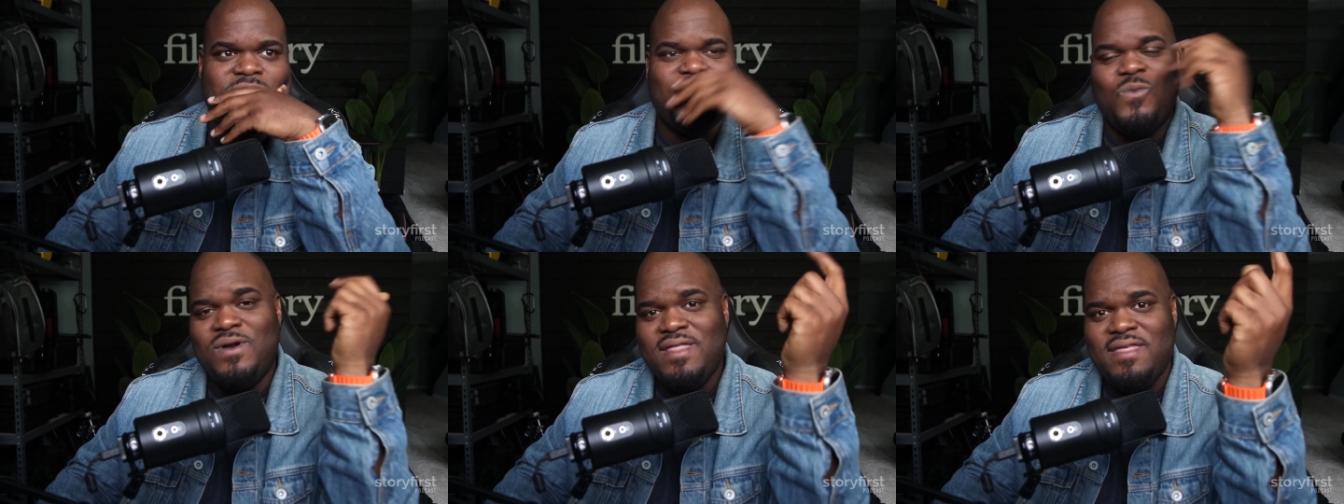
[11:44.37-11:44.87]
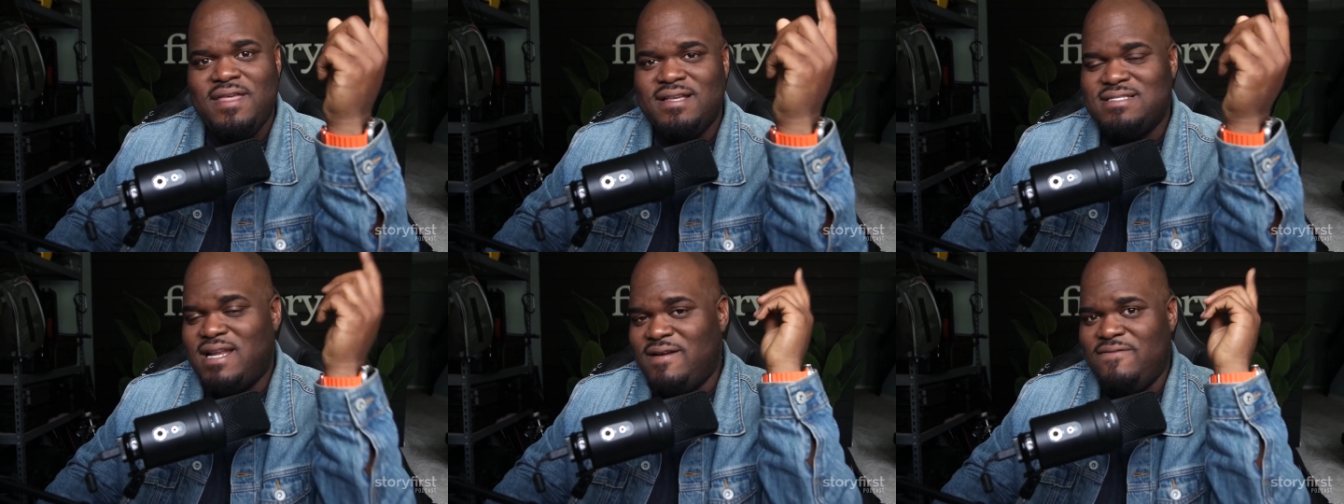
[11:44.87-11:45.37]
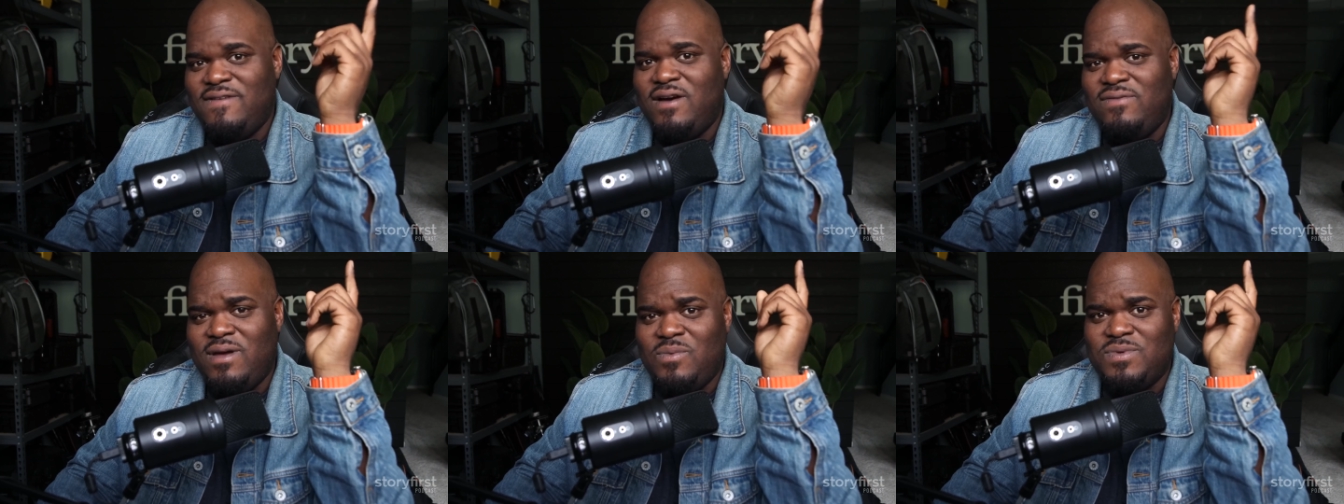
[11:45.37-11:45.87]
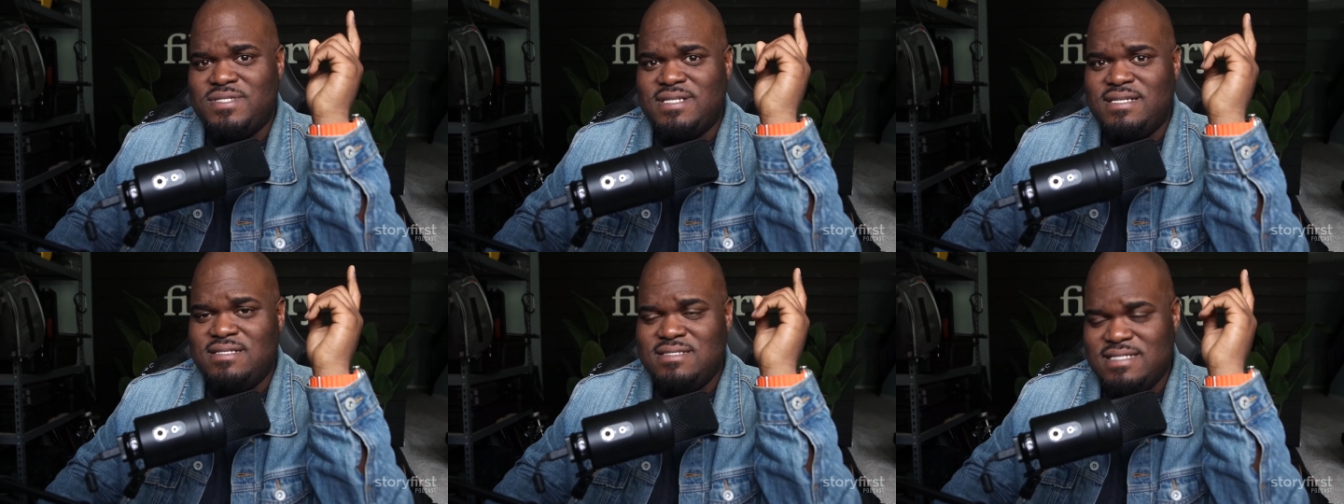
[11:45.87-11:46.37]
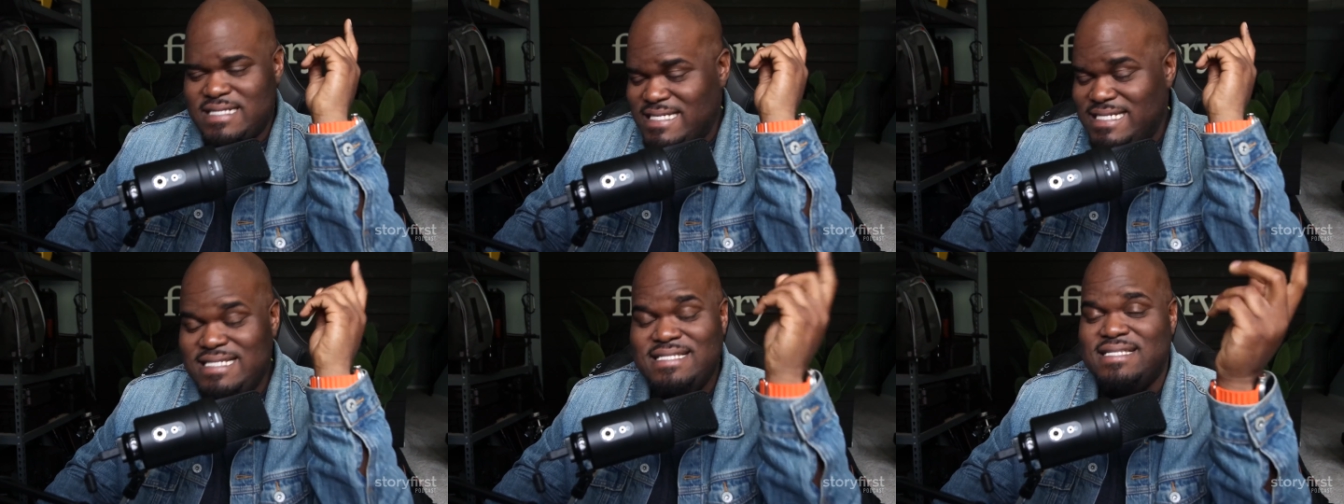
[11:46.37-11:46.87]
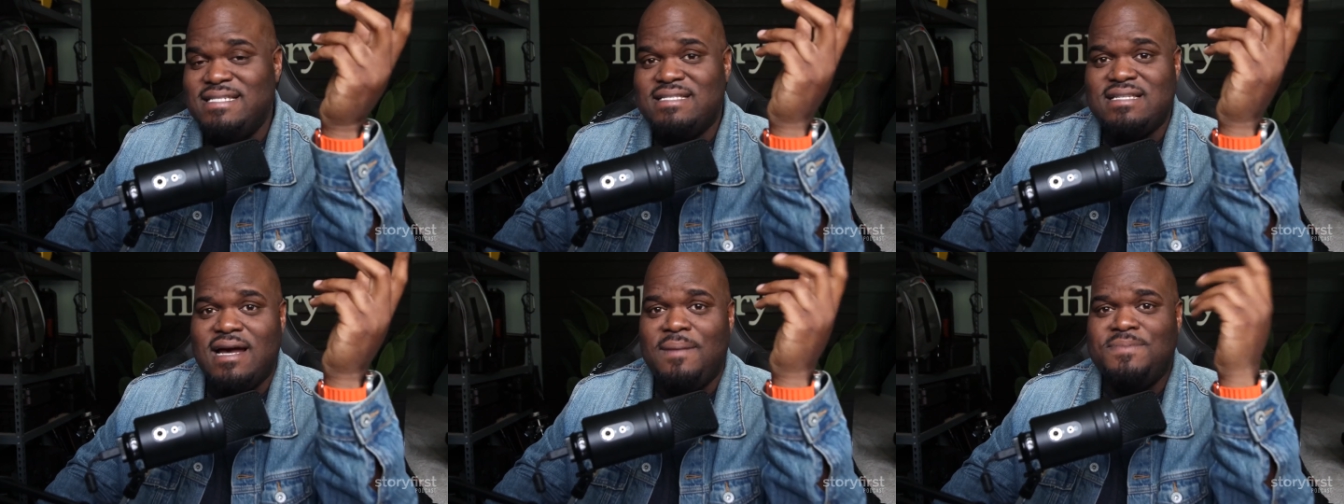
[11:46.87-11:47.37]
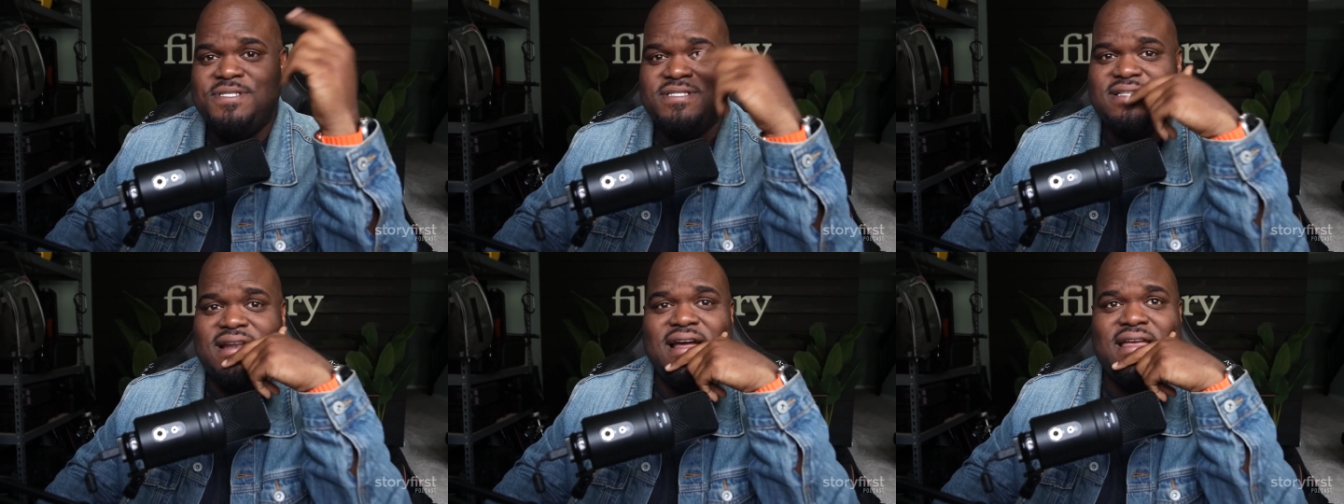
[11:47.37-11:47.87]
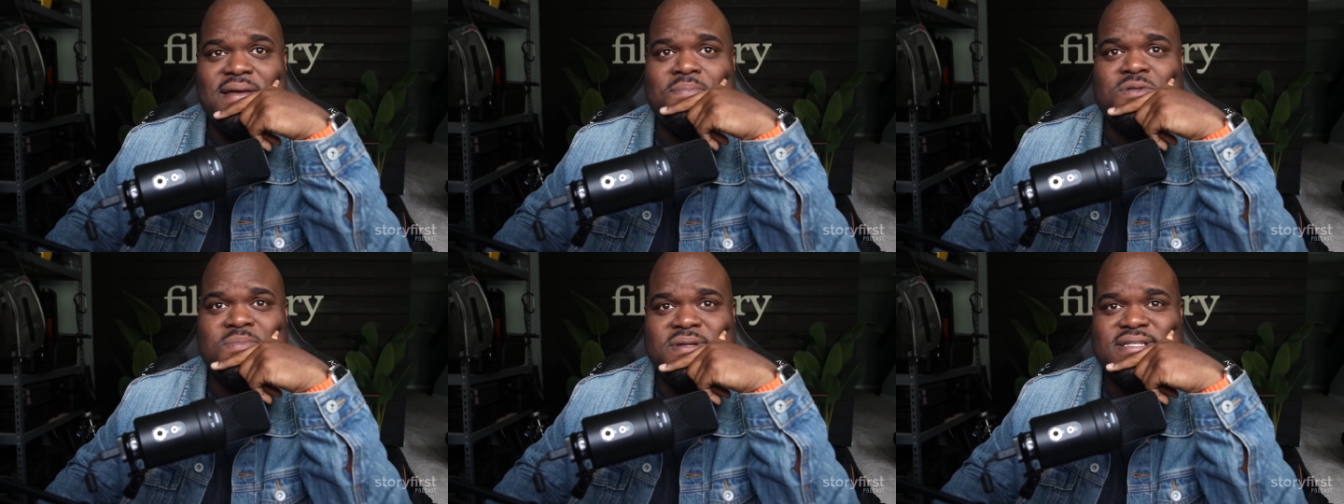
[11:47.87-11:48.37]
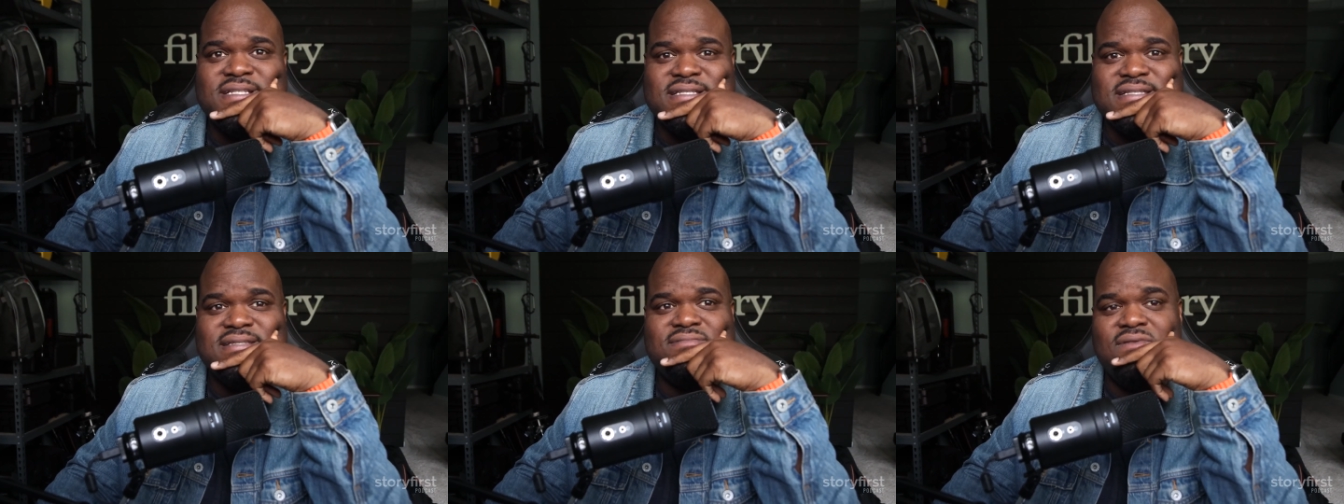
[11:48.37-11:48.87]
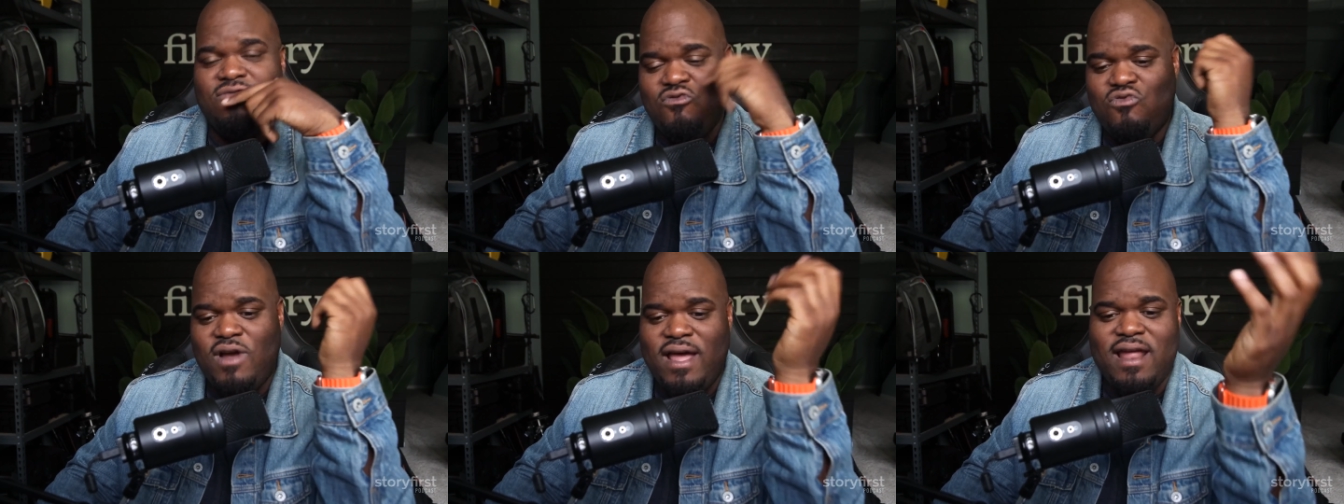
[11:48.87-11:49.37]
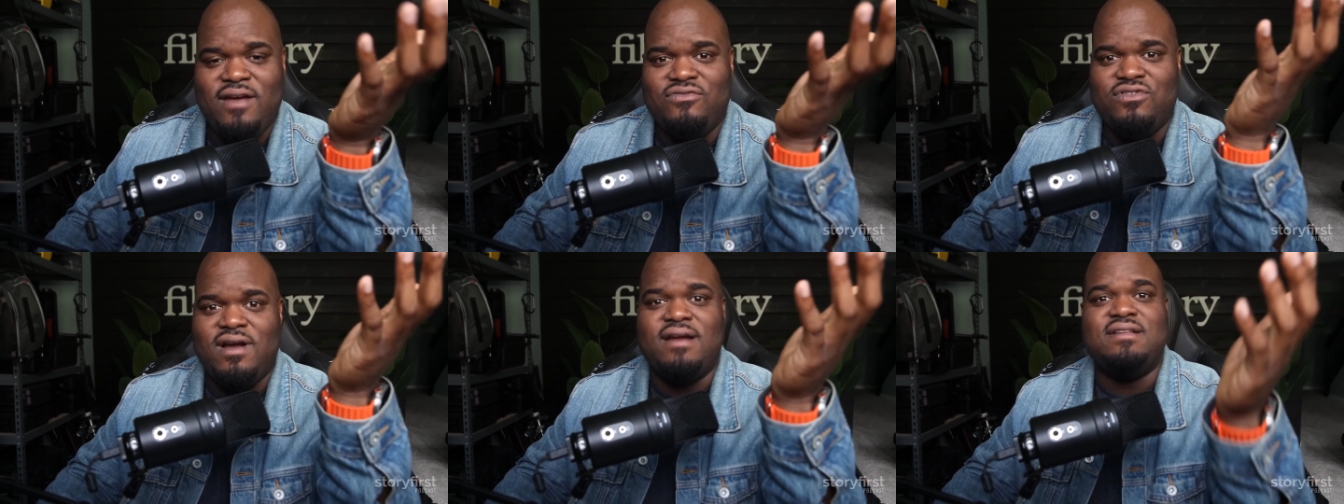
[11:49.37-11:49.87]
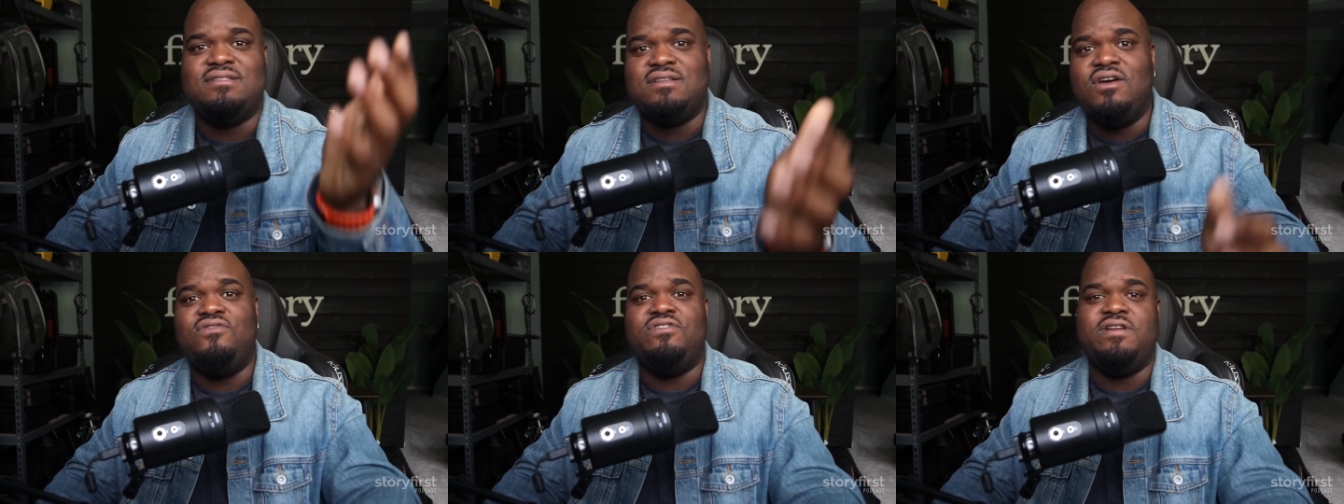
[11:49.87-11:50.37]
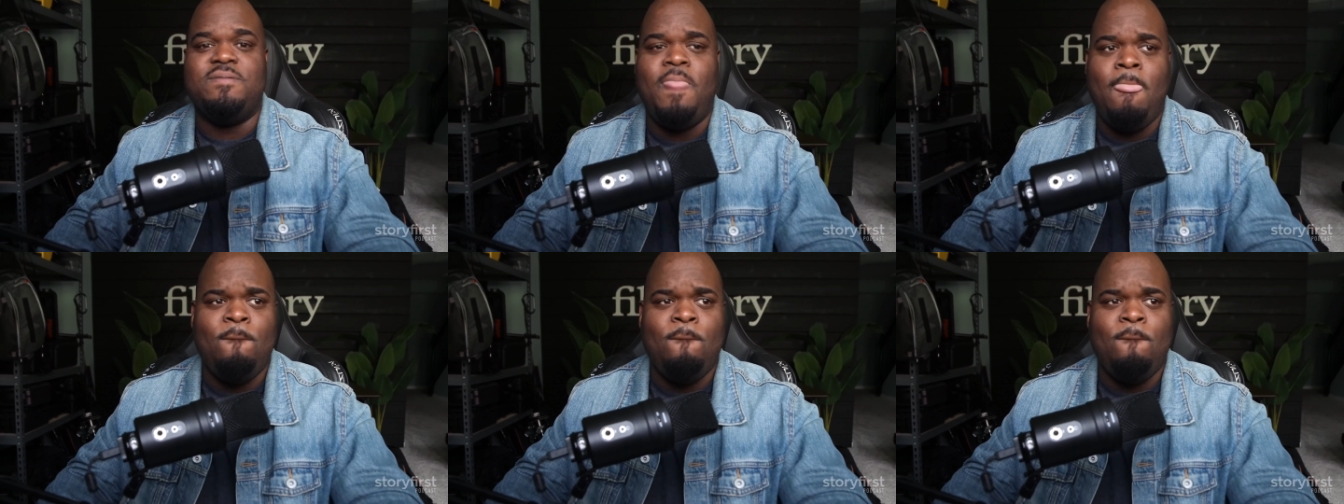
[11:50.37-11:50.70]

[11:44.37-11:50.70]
One of the things that I found that was the easiest option that I implemented right after I discovered it